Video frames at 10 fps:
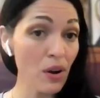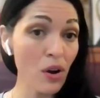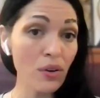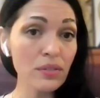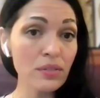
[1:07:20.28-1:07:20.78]
got
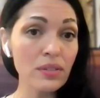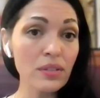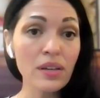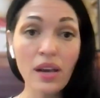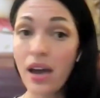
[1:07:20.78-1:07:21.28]
their own.
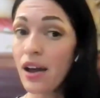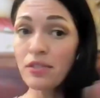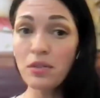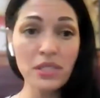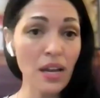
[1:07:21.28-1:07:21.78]

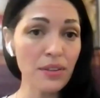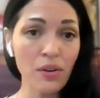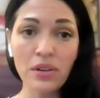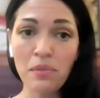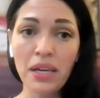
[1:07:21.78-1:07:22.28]
Everyone's got
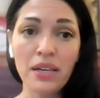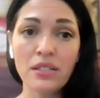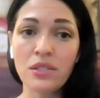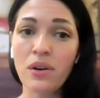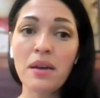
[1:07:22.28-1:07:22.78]
their own
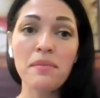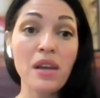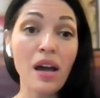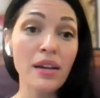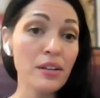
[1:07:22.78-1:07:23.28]
opinion. So I
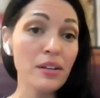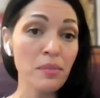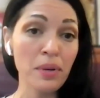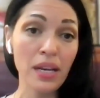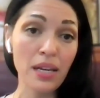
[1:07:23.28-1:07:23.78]
am not here
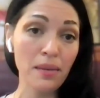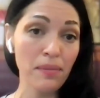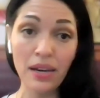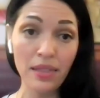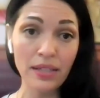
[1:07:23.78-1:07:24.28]
to put
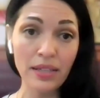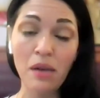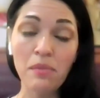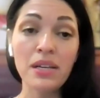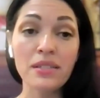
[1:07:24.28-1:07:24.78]
anything
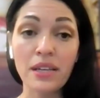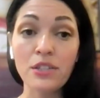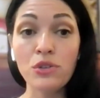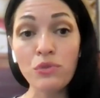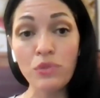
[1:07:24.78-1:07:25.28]
down because
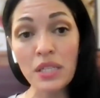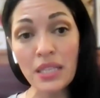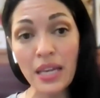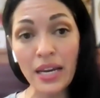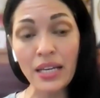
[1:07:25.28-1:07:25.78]
I do
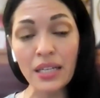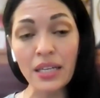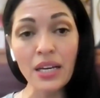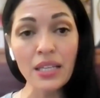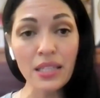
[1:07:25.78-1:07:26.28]
really like
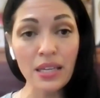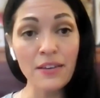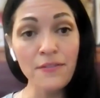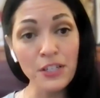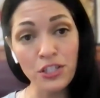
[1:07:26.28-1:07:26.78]
the
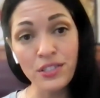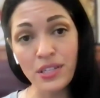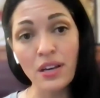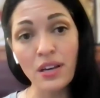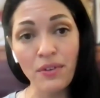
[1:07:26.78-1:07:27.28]

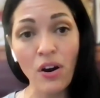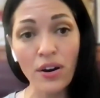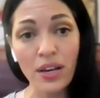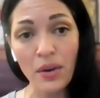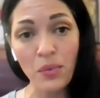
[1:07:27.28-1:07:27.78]
efficiency of
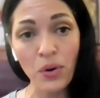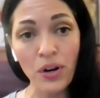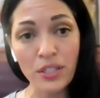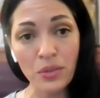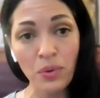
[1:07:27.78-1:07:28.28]
REI
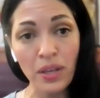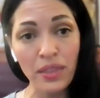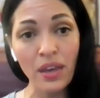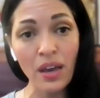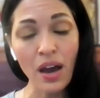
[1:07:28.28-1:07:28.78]
Works
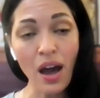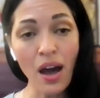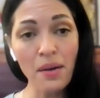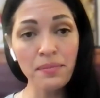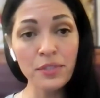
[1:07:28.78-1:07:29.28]
with
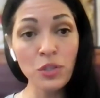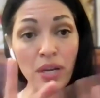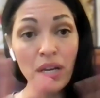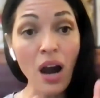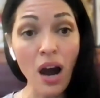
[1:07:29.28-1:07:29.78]

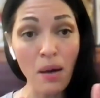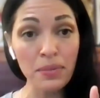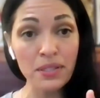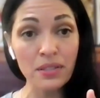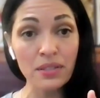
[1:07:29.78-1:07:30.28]
doing
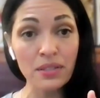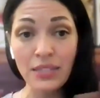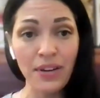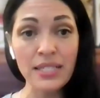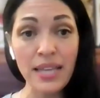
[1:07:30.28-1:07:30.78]
comps.
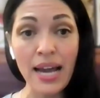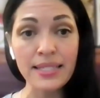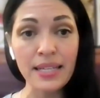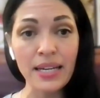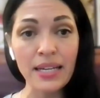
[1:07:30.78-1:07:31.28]
That's
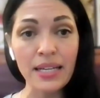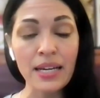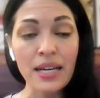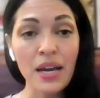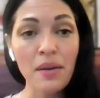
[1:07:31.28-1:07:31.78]
fantastic.
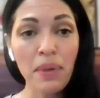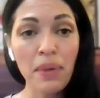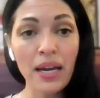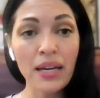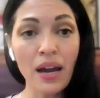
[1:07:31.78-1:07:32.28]

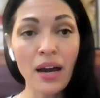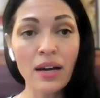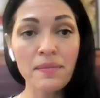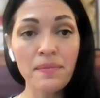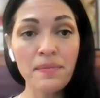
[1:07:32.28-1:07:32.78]
But
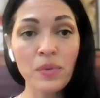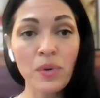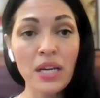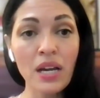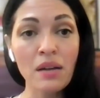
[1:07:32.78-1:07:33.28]

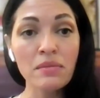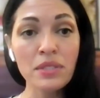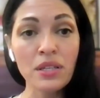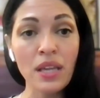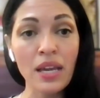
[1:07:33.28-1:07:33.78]
when it
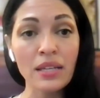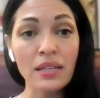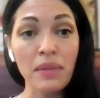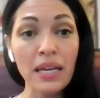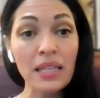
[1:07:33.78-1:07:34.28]
comes to like
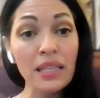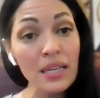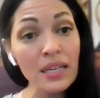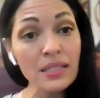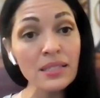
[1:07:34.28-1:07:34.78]
my
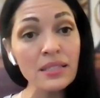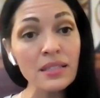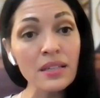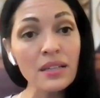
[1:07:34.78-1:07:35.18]
leads,